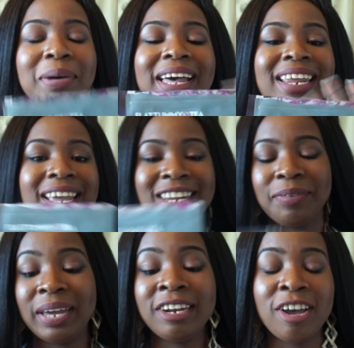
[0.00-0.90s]
But
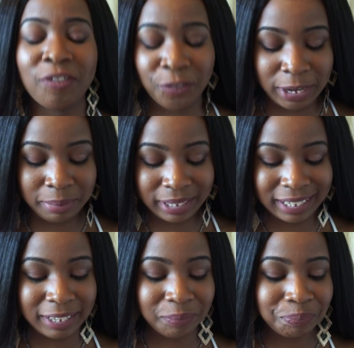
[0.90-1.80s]
anyway, enough
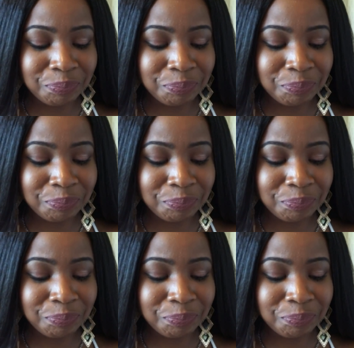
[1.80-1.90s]
rambling.